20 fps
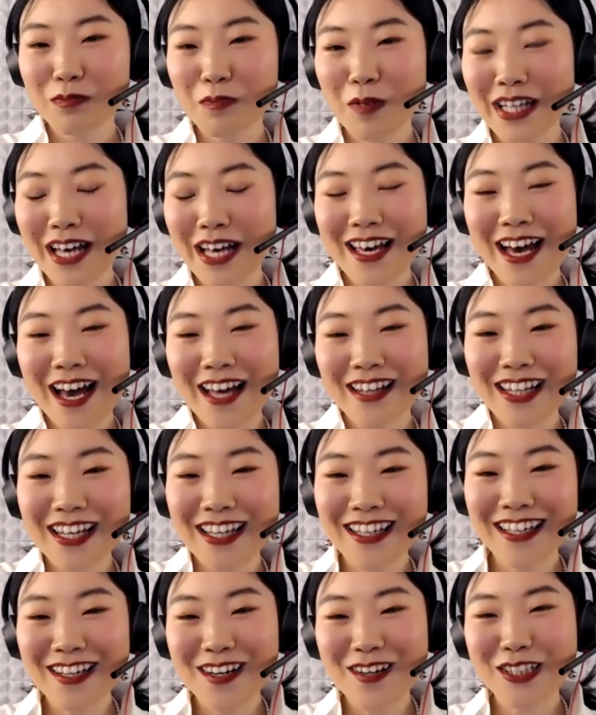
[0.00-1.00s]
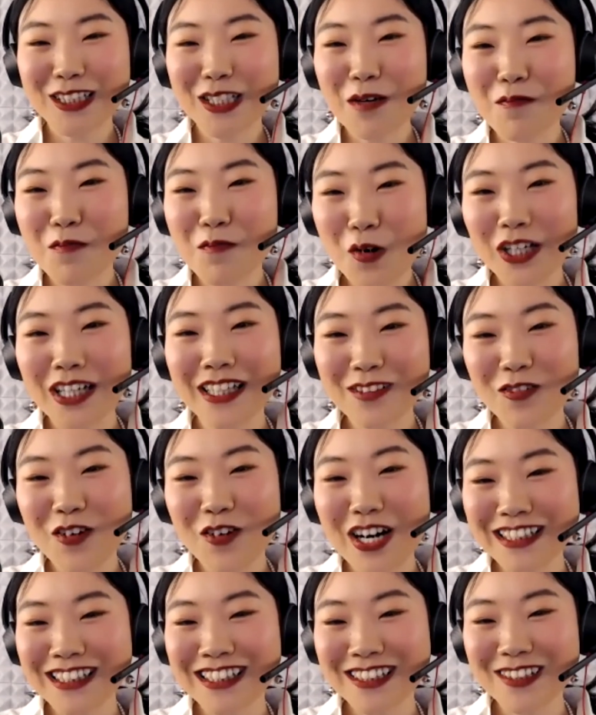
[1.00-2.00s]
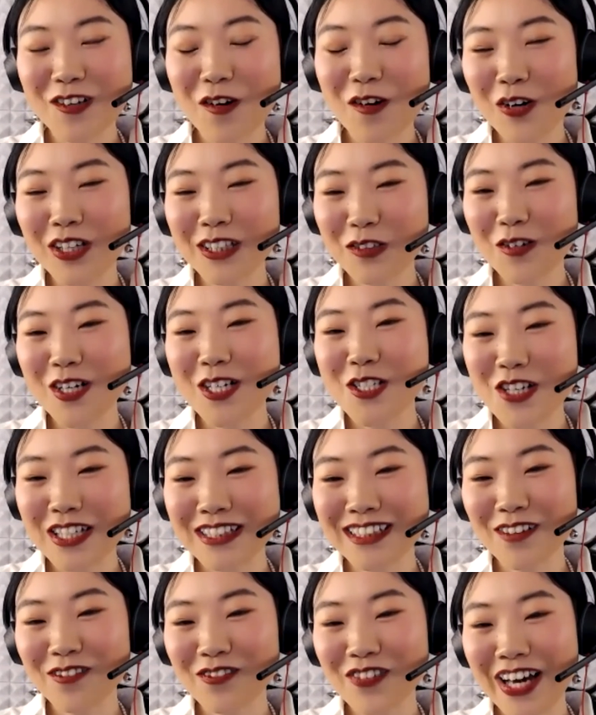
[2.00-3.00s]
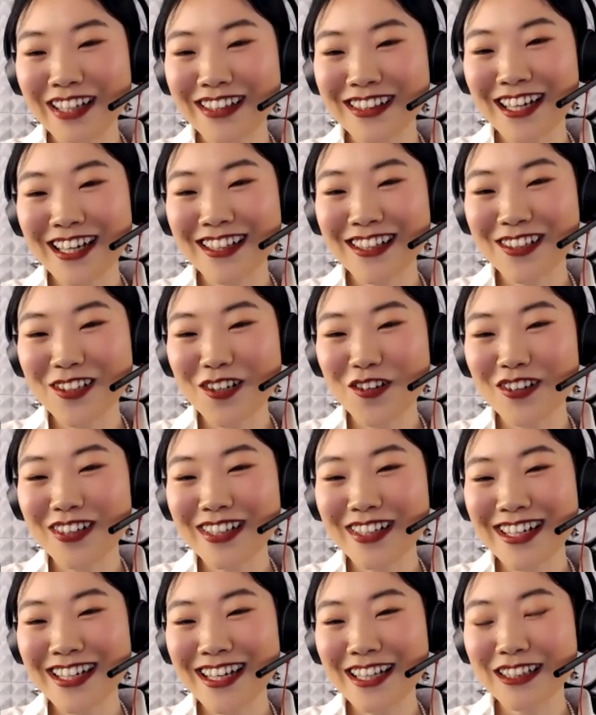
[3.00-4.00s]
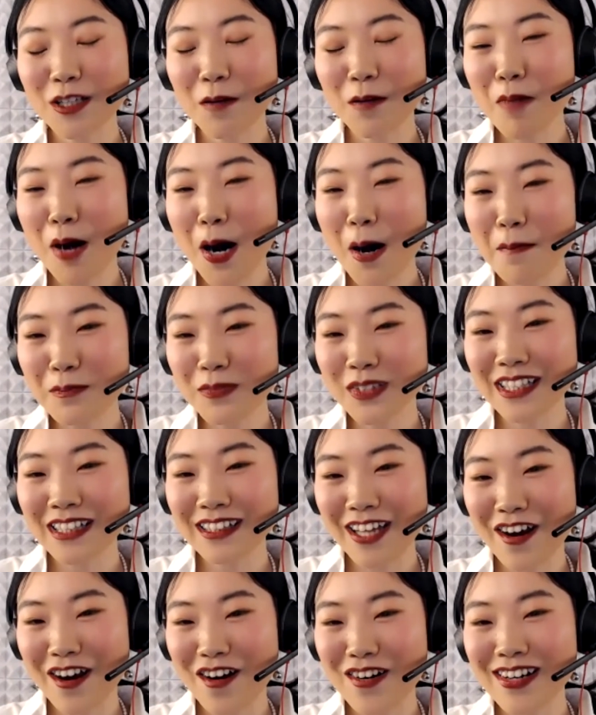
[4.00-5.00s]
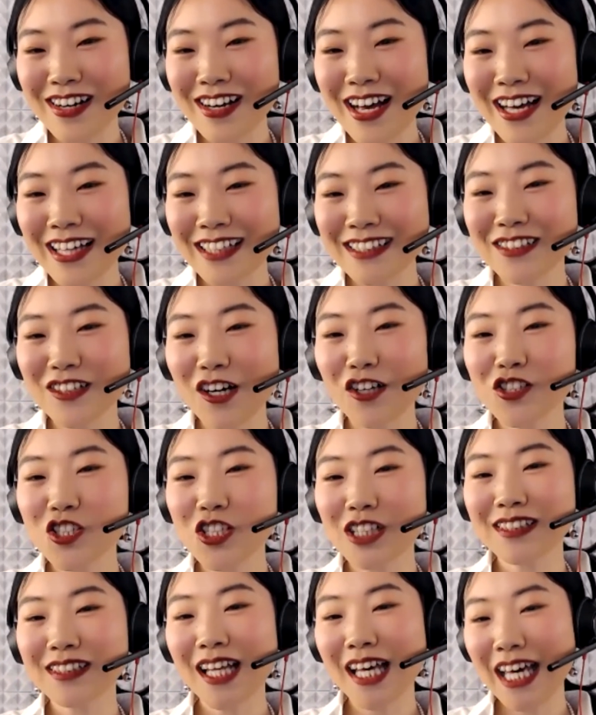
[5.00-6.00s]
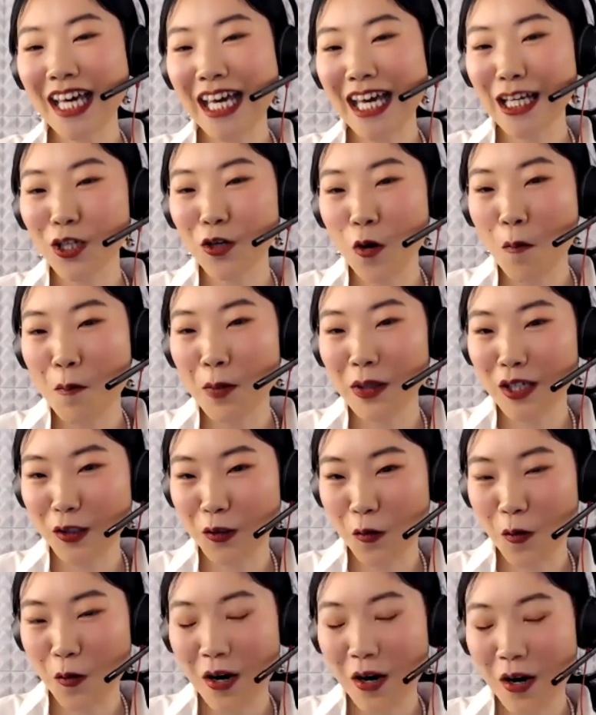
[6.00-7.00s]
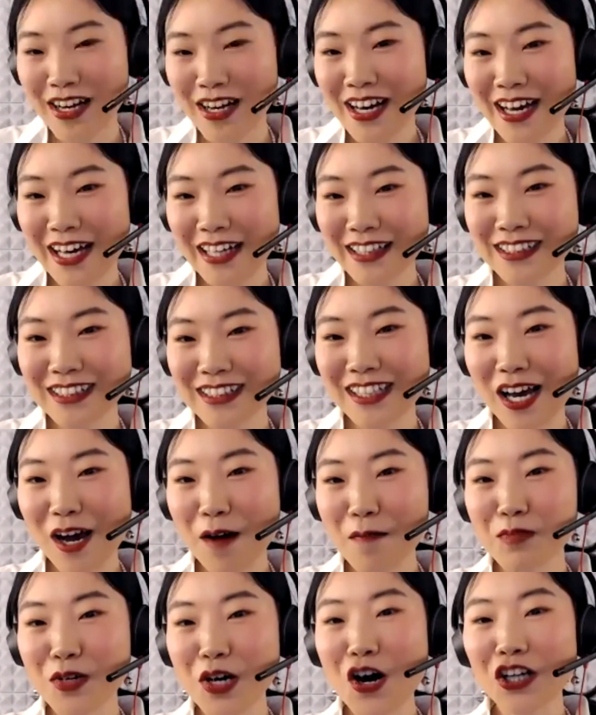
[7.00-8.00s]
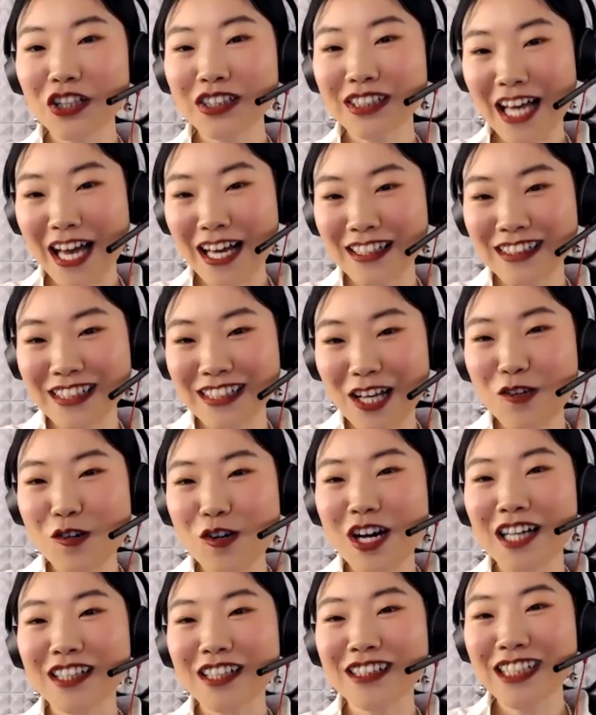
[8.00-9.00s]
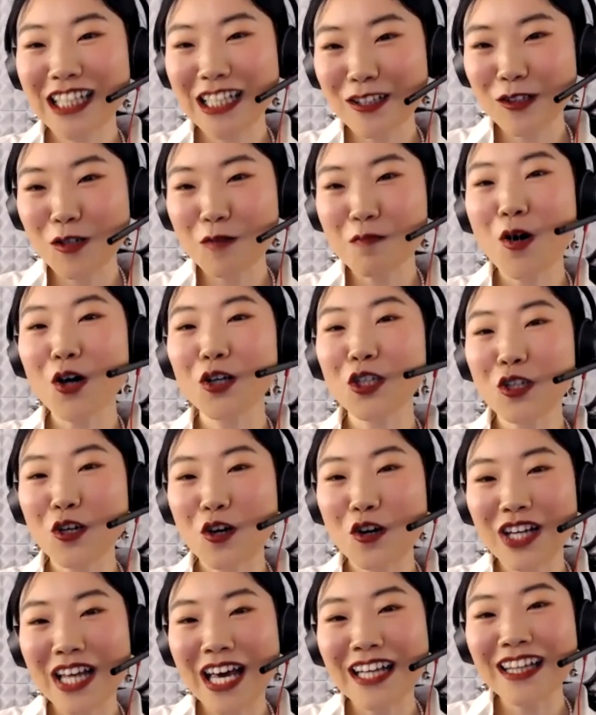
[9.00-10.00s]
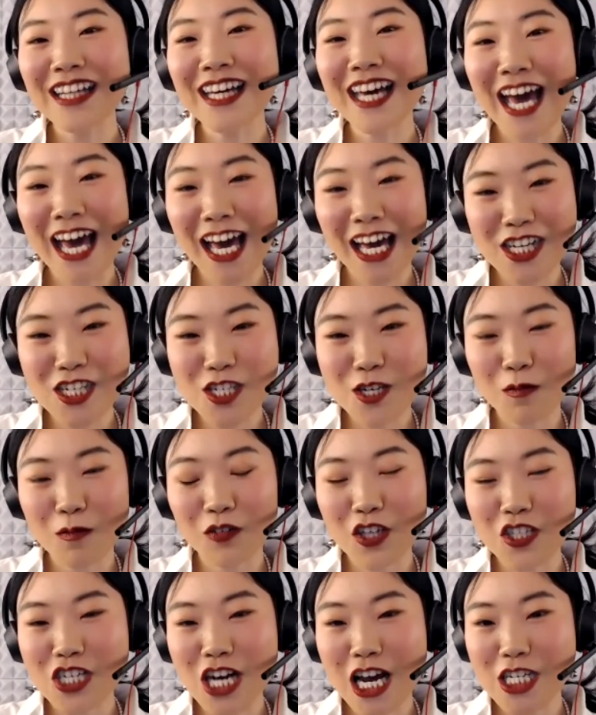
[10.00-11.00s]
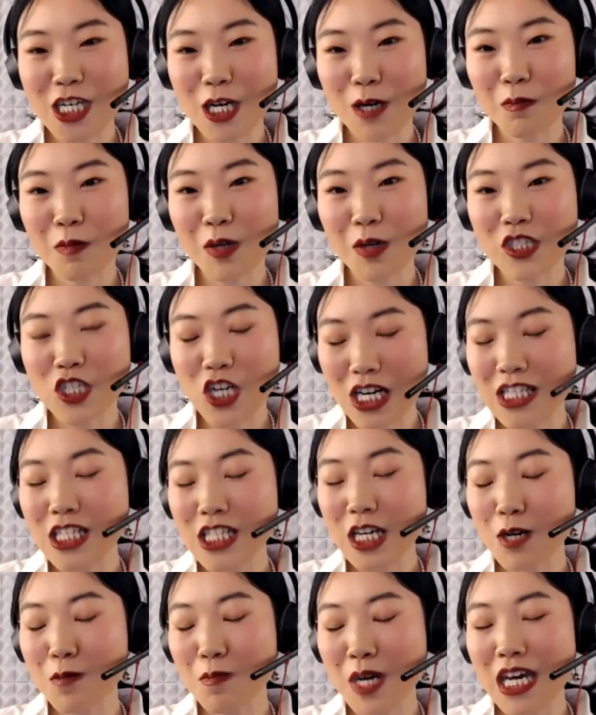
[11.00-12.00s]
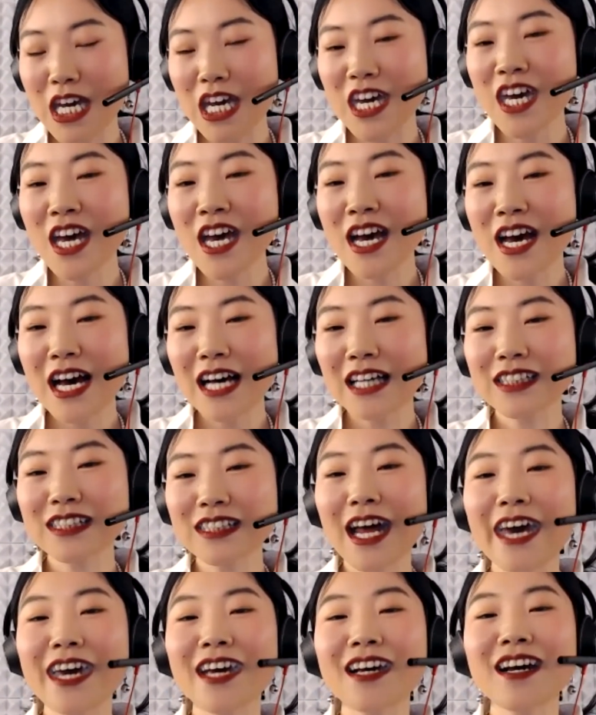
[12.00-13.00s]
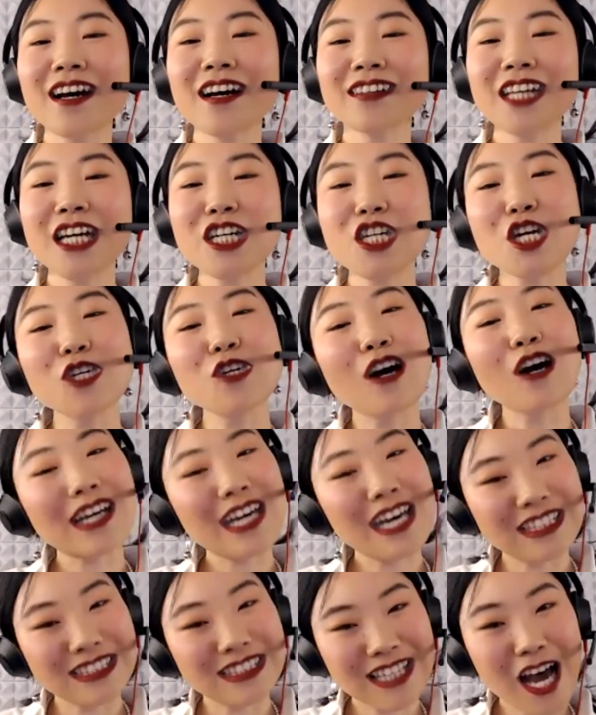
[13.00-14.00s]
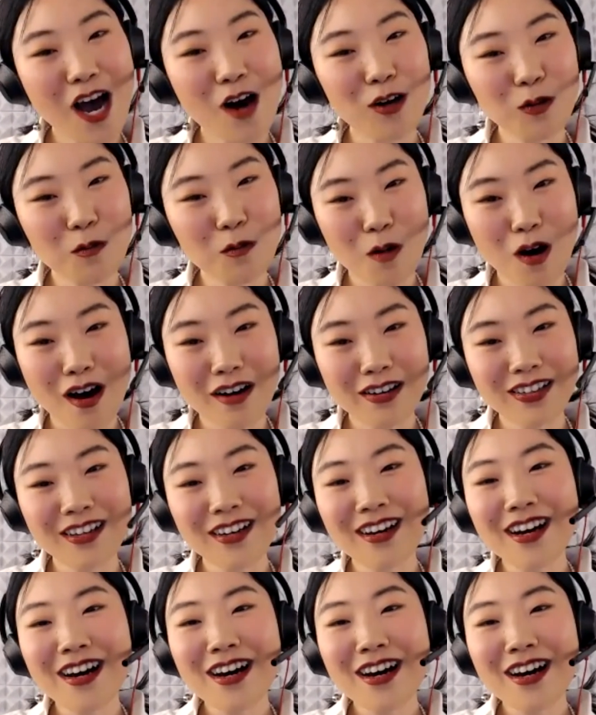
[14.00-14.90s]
But I think it's important for us to all to address the fact that, you know, the prompts there is not just the key to open the door. It's a process that you continue to monitor, engage with the ChatGPT. It's like teaching your kids how to walk.